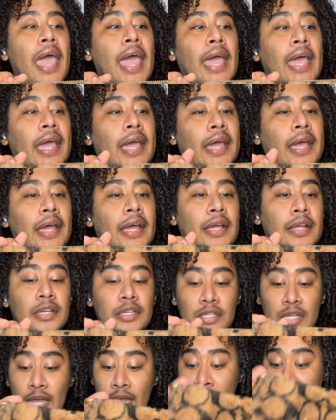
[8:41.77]

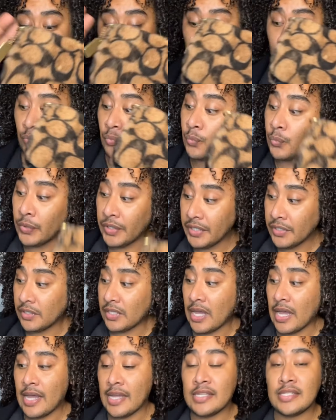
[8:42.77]
And I
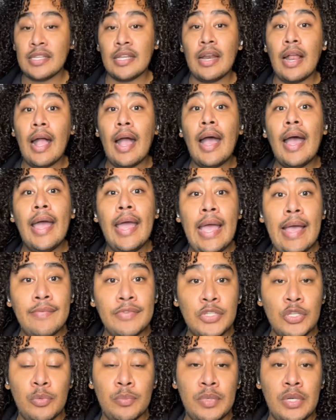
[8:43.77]
realized that I have
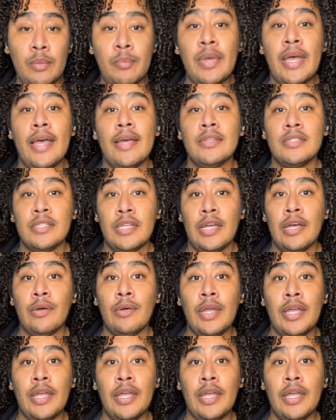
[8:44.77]
so many bags now,